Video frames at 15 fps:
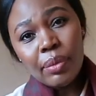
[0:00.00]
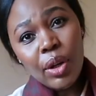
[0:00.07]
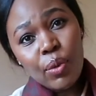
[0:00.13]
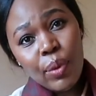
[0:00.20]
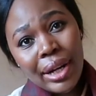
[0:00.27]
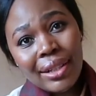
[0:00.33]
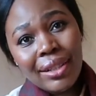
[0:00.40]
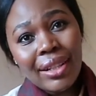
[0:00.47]

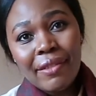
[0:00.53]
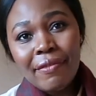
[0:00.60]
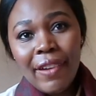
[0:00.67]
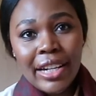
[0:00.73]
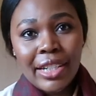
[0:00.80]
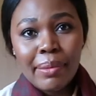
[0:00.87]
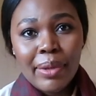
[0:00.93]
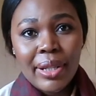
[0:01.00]
retinol and
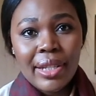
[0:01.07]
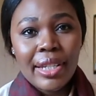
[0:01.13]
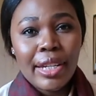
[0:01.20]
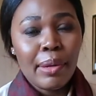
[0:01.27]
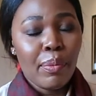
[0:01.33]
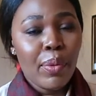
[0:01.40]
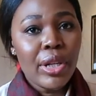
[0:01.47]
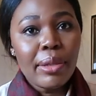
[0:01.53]
vitamin
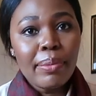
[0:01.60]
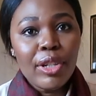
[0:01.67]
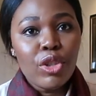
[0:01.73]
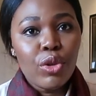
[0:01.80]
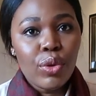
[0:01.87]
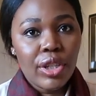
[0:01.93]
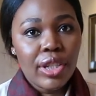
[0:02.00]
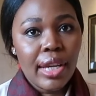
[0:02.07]
C pretty much
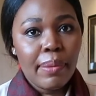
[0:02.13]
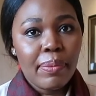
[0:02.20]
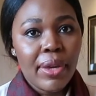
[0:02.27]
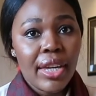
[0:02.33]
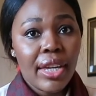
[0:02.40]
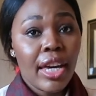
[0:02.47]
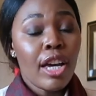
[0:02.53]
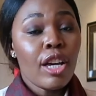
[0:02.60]
do the same
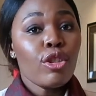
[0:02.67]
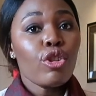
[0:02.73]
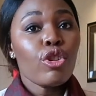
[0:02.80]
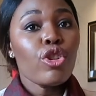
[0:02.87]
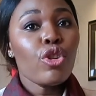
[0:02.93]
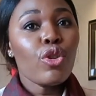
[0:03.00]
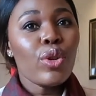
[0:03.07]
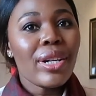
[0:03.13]
thing. So
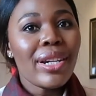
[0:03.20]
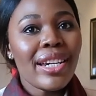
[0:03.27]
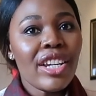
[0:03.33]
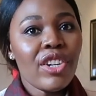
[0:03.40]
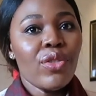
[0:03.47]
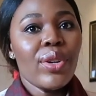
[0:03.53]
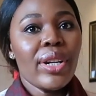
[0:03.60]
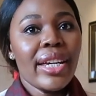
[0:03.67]
you could
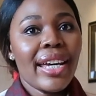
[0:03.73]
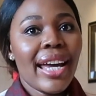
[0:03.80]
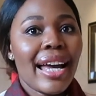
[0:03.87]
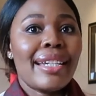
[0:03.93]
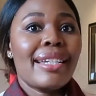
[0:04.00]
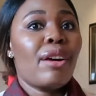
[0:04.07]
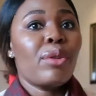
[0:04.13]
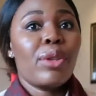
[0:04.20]
literally
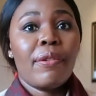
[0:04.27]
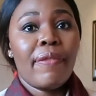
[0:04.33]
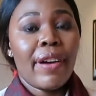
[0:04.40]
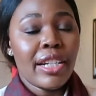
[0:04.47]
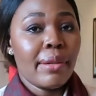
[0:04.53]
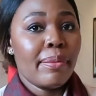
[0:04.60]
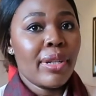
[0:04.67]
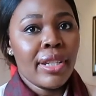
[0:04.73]
cut out the
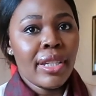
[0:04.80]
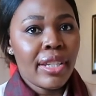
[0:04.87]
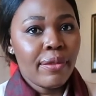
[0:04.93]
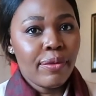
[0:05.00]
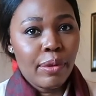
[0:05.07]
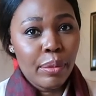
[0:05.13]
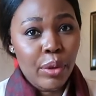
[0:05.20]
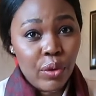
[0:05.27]
vitamin C
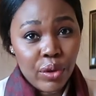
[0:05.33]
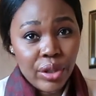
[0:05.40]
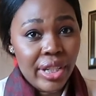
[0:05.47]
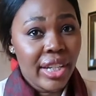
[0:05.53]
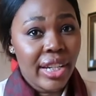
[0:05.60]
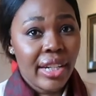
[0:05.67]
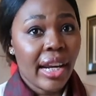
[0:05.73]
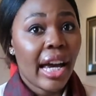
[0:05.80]
from your
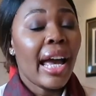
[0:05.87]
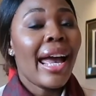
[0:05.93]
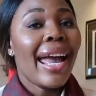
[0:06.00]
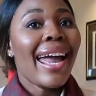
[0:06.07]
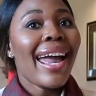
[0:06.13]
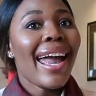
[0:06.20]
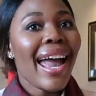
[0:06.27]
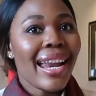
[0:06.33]
routine
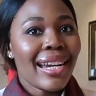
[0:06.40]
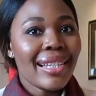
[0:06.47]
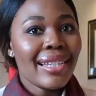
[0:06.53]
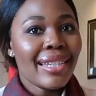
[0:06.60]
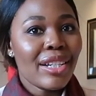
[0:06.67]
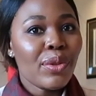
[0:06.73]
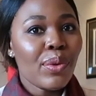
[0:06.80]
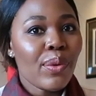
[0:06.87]
and
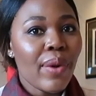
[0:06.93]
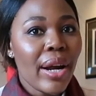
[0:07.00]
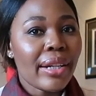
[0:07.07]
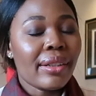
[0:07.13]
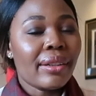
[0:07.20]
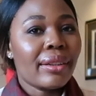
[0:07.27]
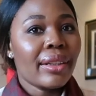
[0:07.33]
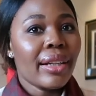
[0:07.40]
stick to
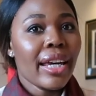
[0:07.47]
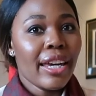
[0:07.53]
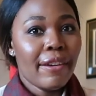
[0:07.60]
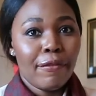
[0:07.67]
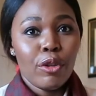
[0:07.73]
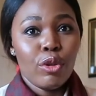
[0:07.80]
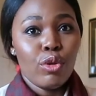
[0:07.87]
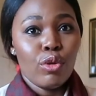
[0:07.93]
retinol
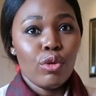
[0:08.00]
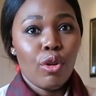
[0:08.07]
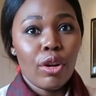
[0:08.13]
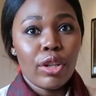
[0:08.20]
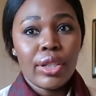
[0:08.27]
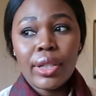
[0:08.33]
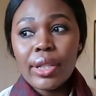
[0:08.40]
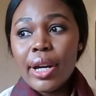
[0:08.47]
if you do
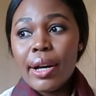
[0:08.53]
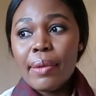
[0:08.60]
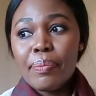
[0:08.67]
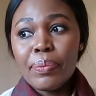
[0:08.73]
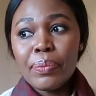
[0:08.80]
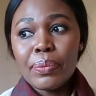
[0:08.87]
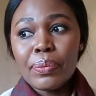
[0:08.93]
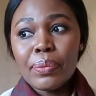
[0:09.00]
not
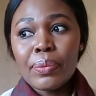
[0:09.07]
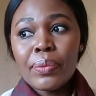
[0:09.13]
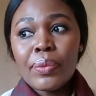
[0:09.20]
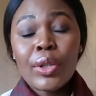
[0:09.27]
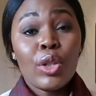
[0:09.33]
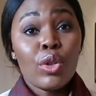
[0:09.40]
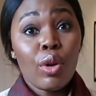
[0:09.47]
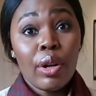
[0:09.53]
um,
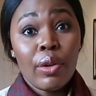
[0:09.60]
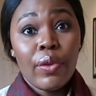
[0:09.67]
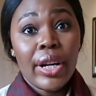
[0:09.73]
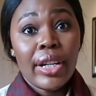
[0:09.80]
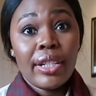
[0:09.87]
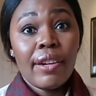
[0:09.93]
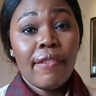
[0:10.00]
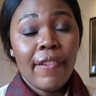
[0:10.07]

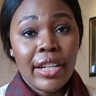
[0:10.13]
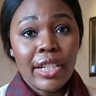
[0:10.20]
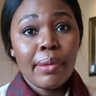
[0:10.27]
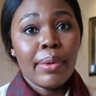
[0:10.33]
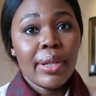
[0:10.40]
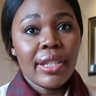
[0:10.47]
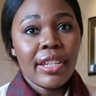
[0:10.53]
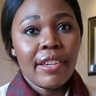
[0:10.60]
tolerate
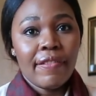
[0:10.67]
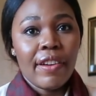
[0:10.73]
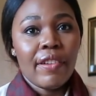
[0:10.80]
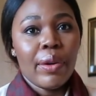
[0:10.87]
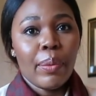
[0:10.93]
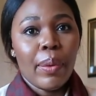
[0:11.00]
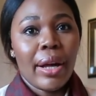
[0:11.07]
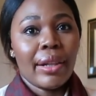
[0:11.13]
vitamin C
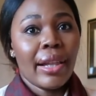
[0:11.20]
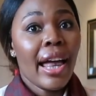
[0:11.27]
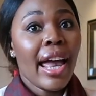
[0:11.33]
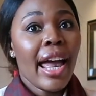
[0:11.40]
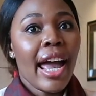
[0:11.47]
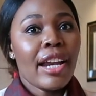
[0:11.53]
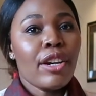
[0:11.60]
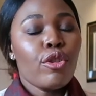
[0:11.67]
very well
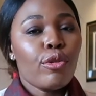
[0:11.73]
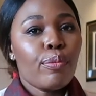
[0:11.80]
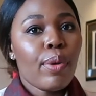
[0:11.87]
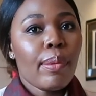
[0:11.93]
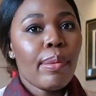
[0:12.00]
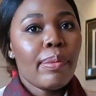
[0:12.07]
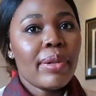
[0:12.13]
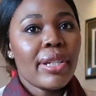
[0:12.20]
and you'd
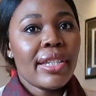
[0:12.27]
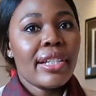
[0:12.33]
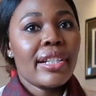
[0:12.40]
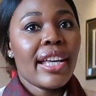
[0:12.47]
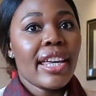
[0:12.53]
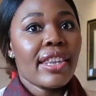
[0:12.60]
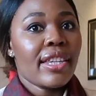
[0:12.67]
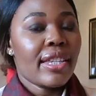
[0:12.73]
probably still
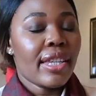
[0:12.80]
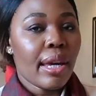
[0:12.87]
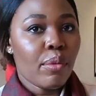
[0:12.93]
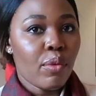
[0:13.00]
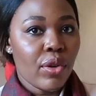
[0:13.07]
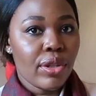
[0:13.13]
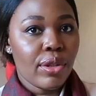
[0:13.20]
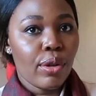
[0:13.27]
get the same
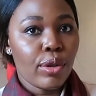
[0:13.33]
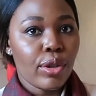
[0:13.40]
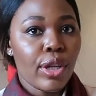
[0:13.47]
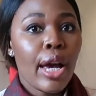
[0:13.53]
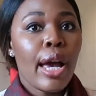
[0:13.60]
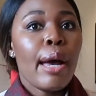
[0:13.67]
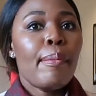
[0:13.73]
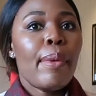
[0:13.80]
results.
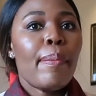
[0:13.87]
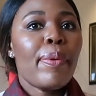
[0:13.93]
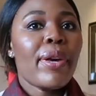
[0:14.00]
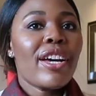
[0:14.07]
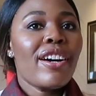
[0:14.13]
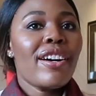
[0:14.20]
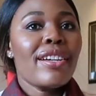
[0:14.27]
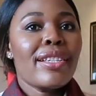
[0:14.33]
But
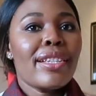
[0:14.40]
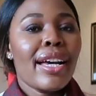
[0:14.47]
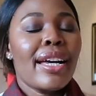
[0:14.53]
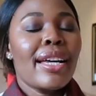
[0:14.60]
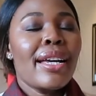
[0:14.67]
because